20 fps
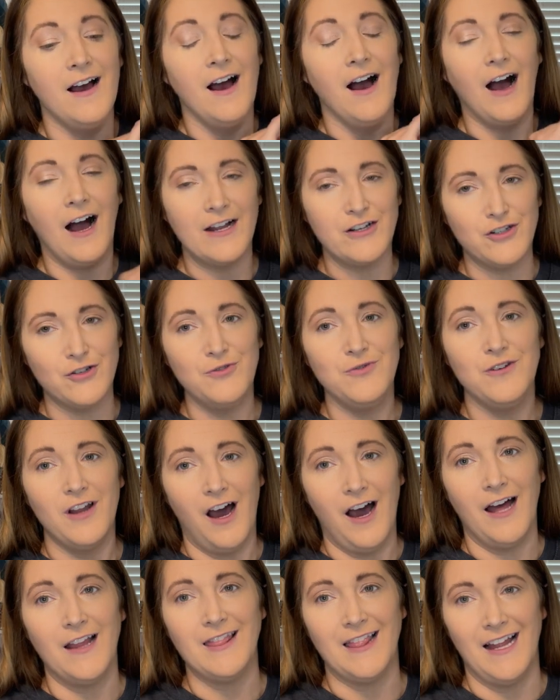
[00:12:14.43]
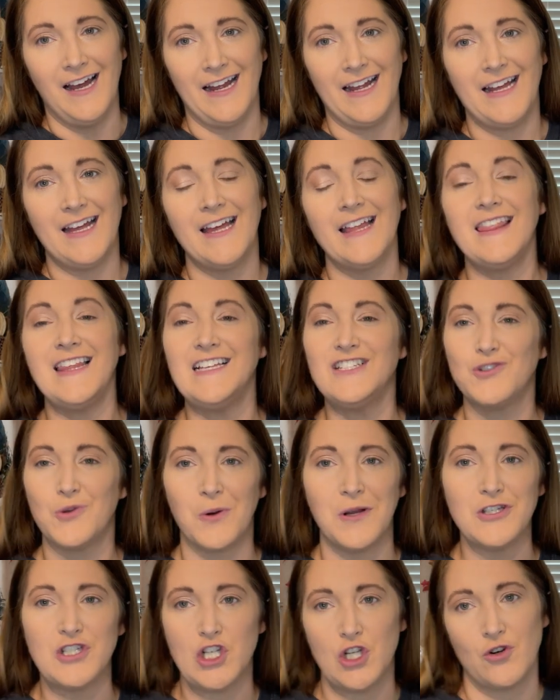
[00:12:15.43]
I do not like these
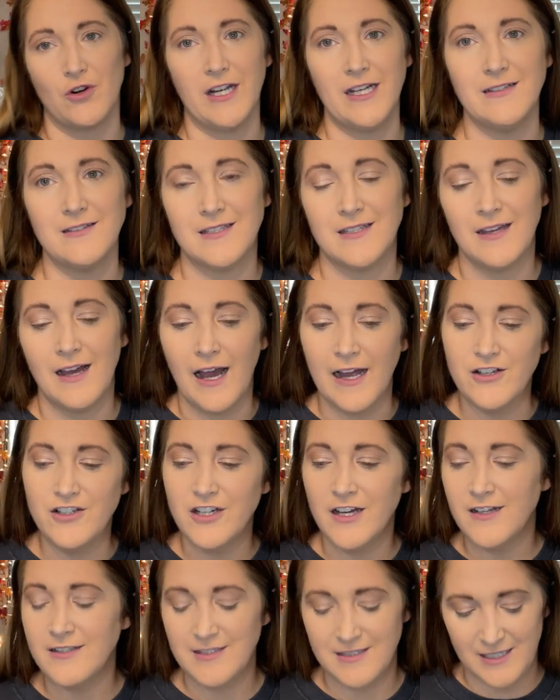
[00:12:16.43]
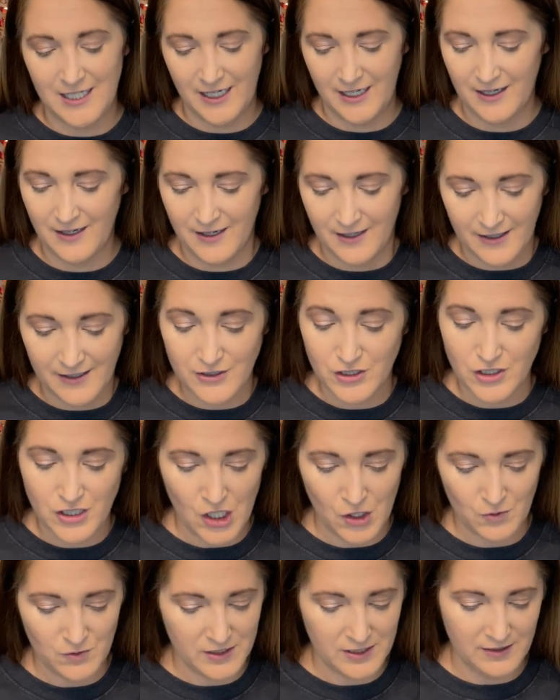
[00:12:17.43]
grungy greens. I just
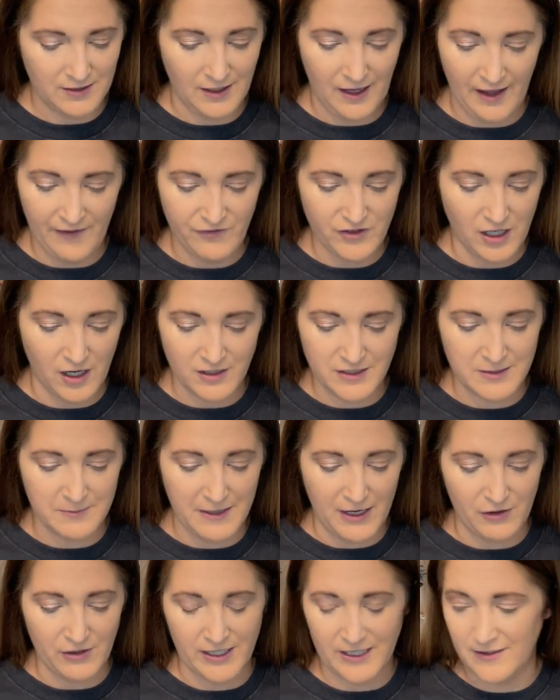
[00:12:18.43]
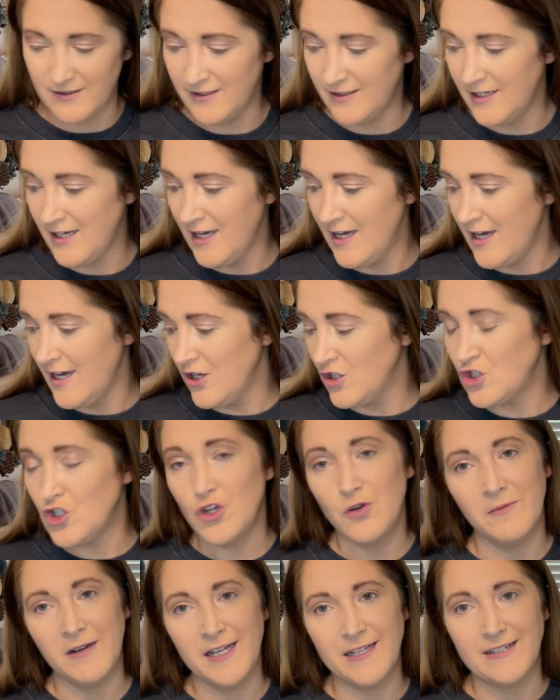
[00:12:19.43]
don't. I've talked about it
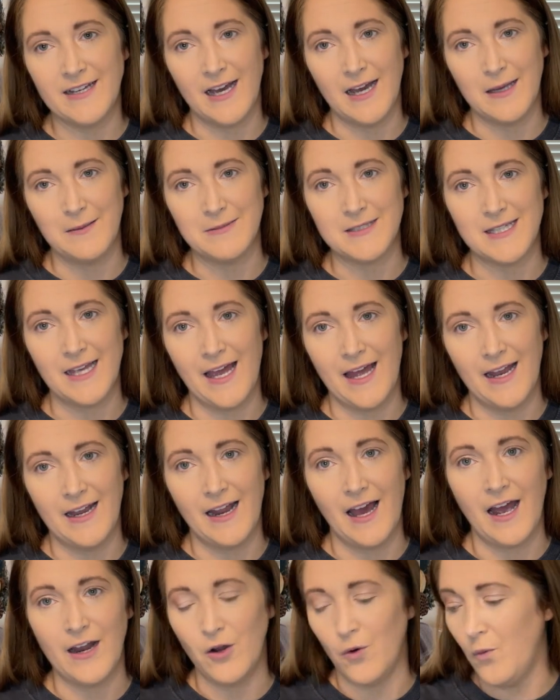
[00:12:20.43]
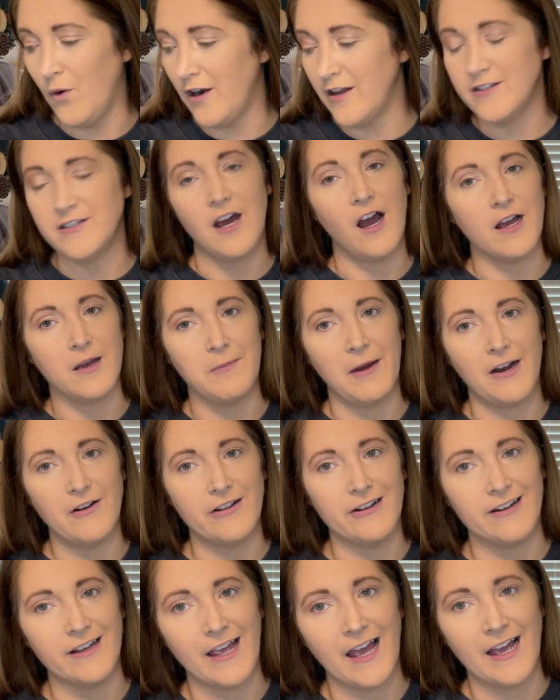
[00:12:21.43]
too many times, and I don't want to talk about
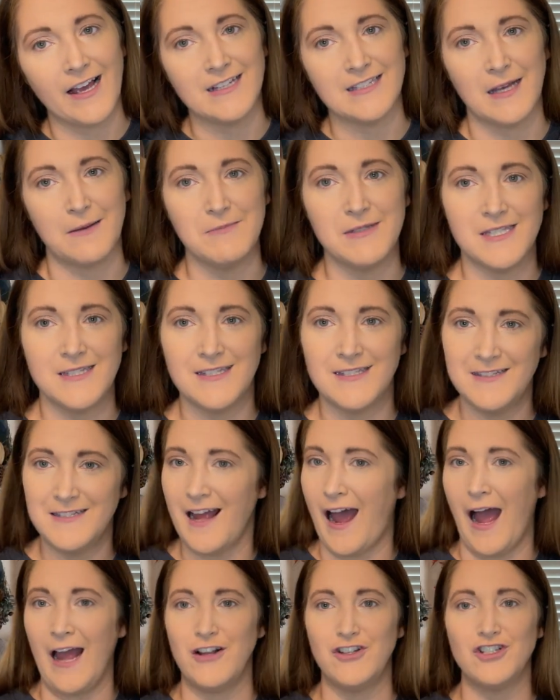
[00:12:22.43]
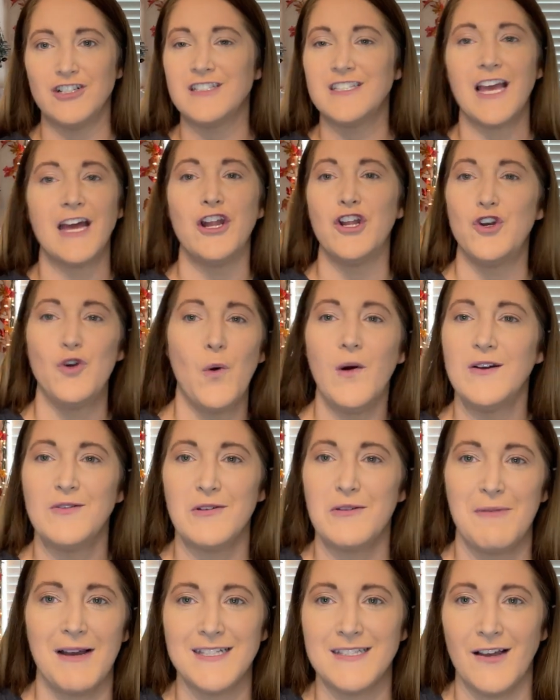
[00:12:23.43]
it again because I'm I just get annoyed
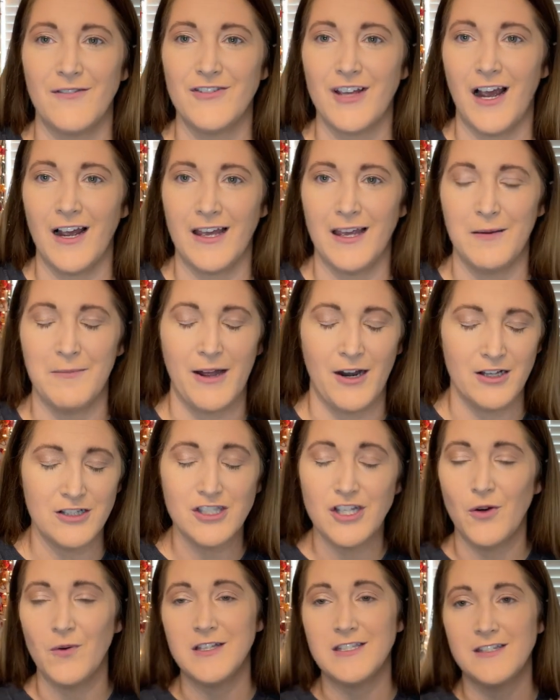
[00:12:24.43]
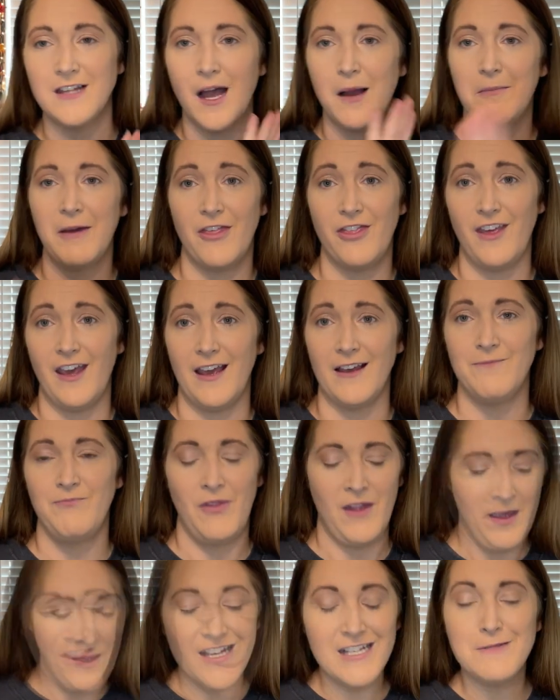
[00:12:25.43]
with myself talking about it. So it's not my thing.
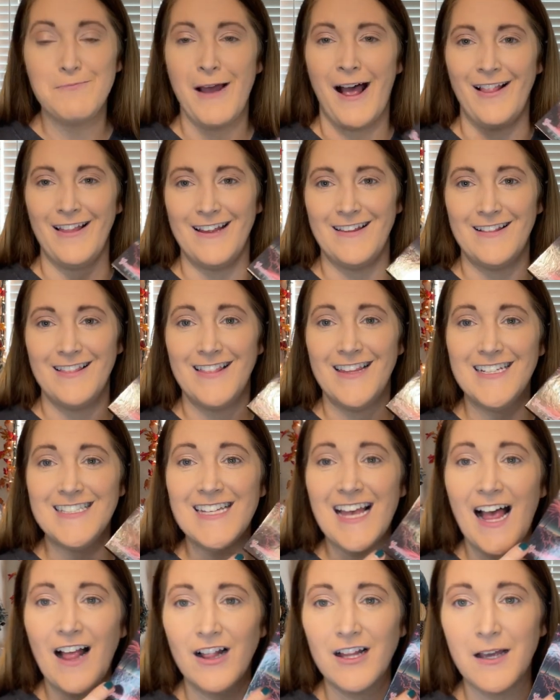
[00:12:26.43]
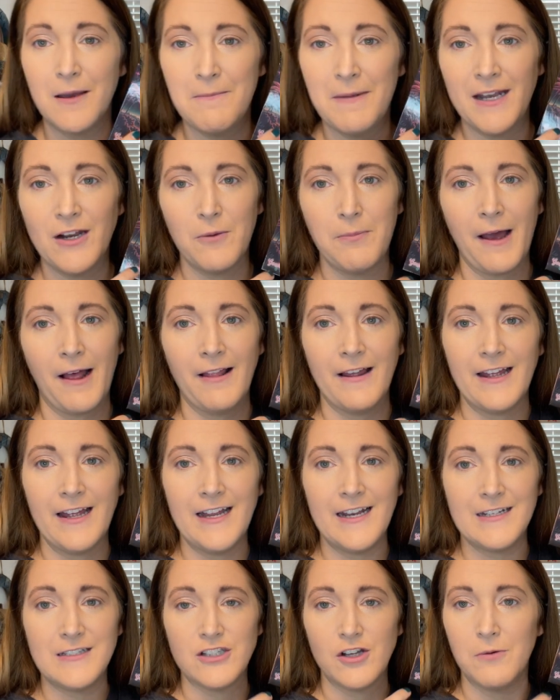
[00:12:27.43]
This palette, this El Camino palette,
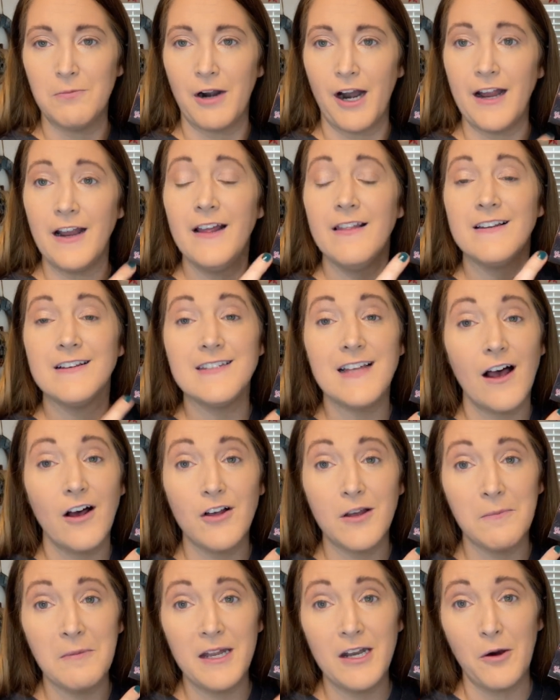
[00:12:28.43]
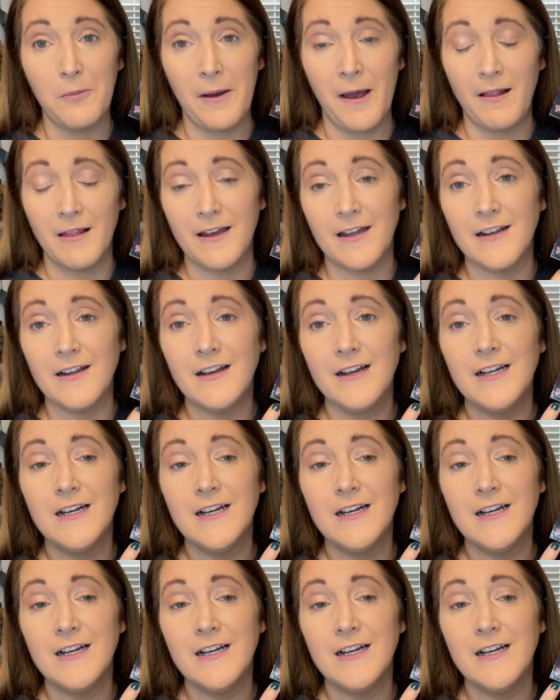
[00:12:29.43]
it is so bright. This El Camino palette,